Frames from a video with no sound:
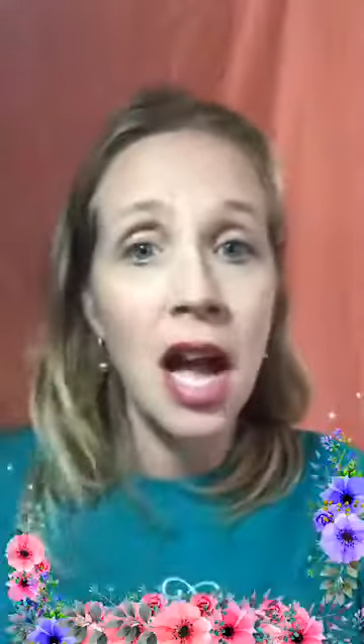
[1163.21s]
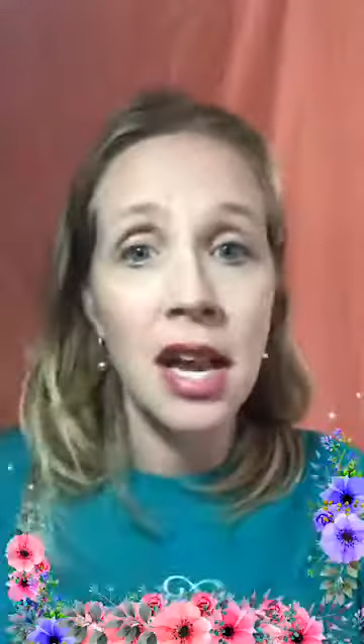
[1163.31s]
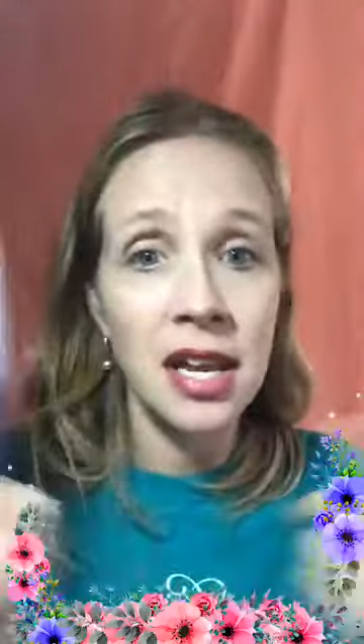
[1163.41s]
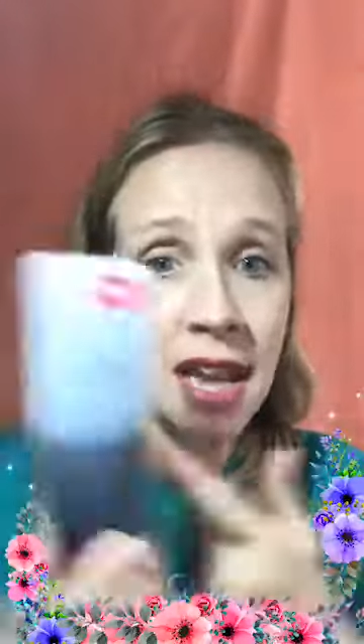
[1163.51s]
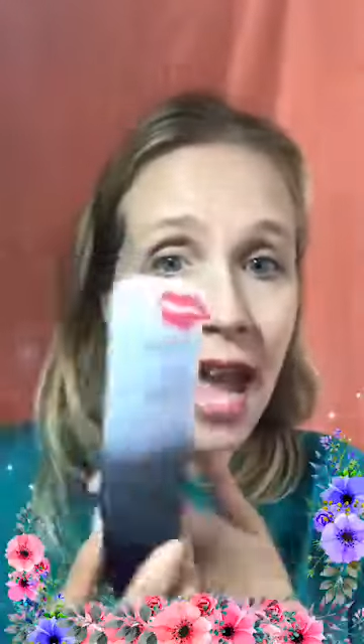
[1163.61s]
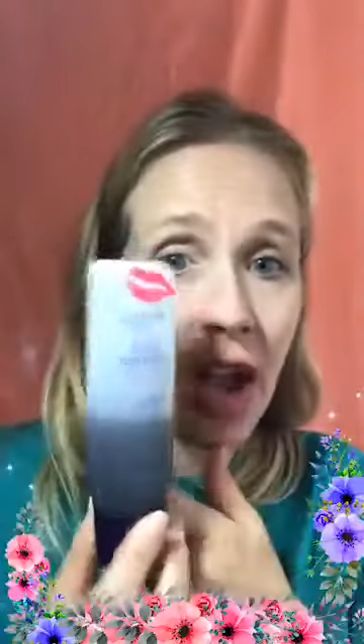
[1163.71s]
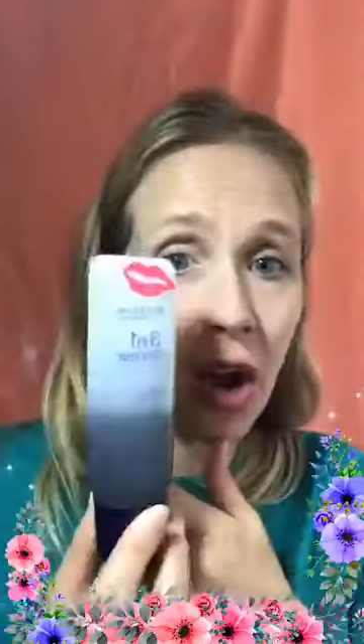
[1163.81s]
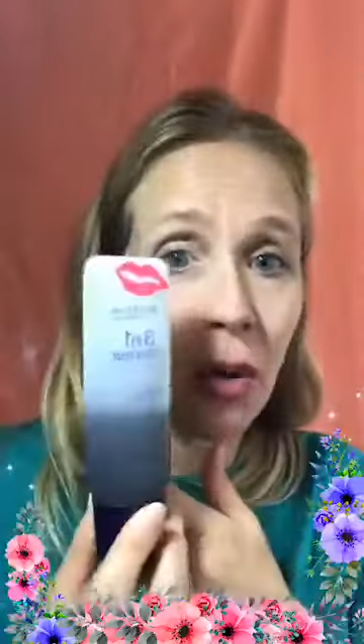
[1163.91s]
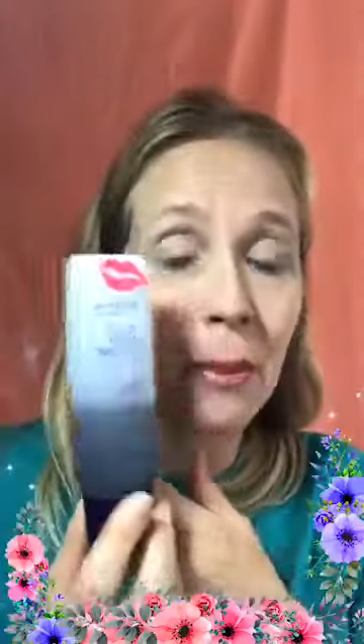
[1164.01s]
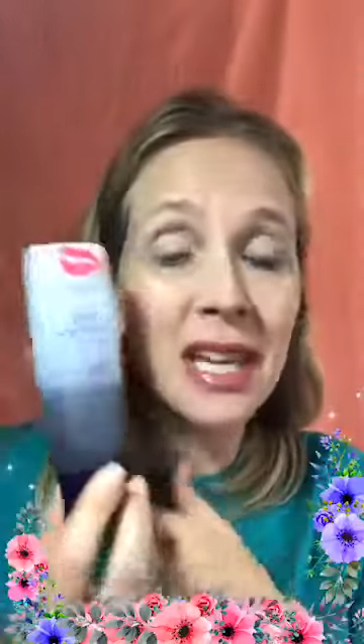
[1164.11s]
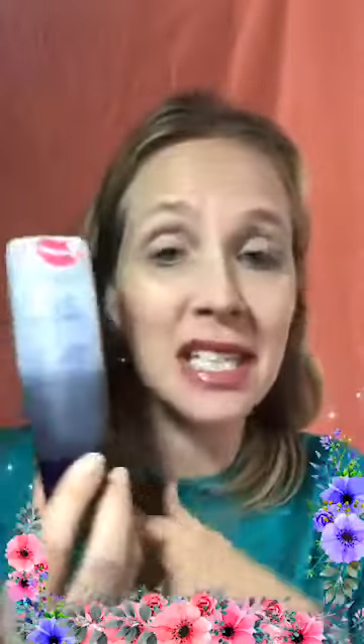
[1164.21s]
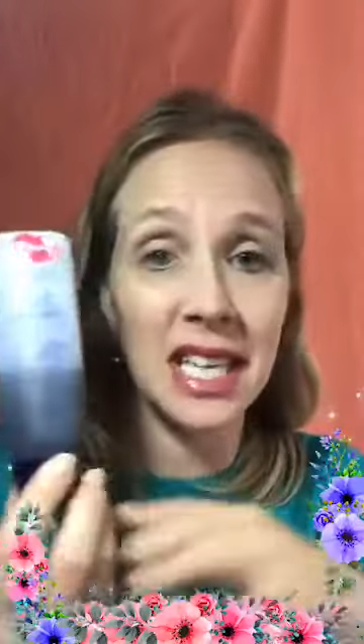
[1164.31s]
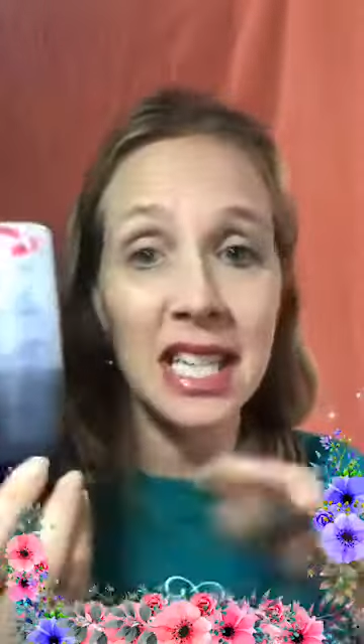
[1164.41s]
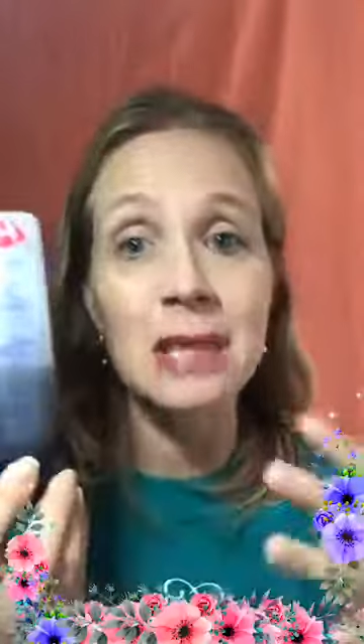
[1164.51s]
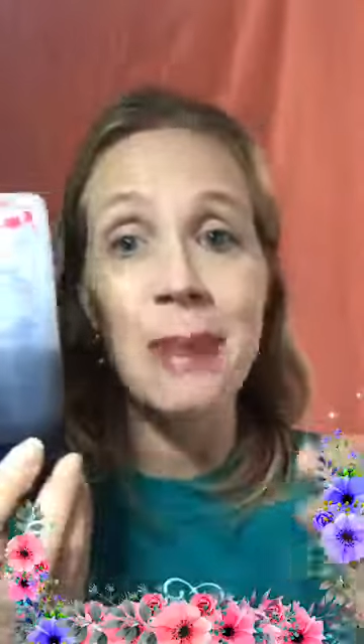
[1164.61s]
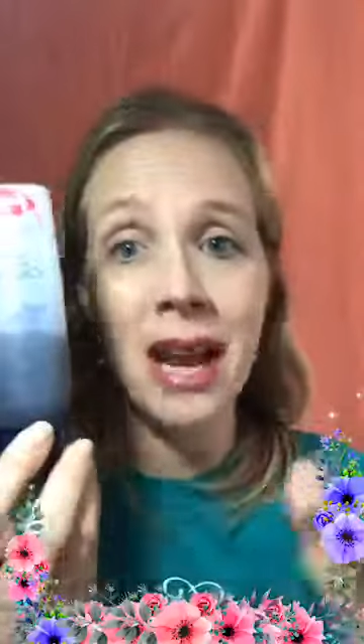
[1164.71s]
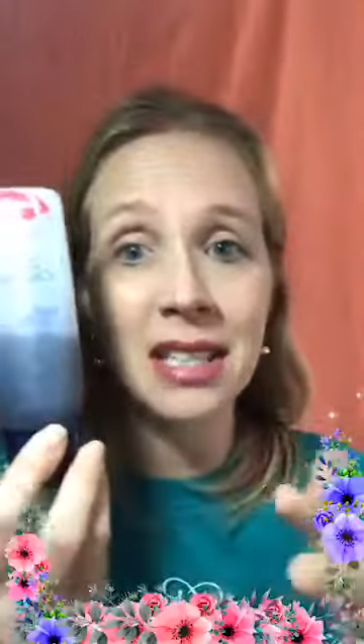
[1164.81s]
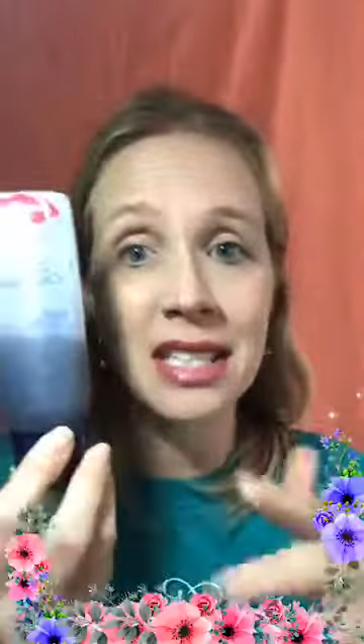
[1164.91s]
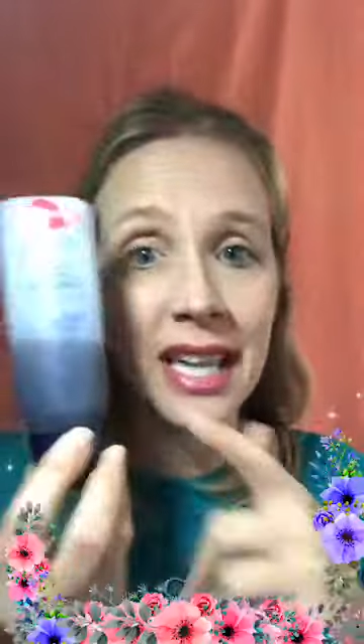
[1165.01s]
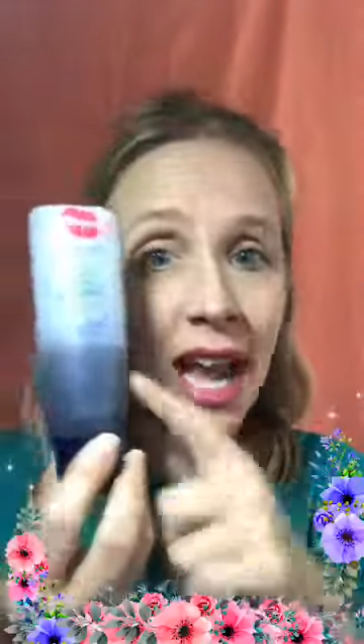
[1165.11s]
Now my skin is
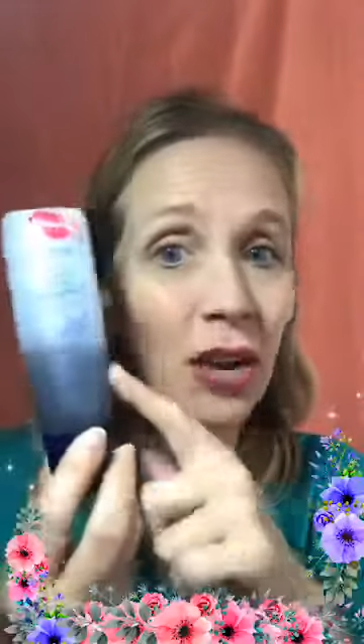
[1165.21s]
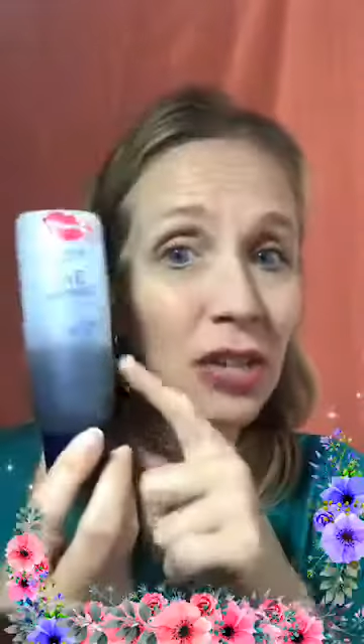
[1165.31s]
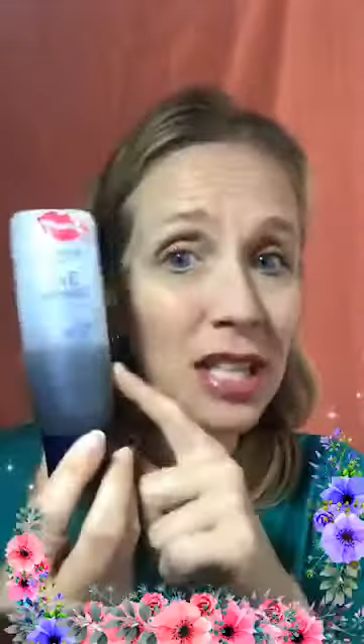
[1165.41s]
balancing out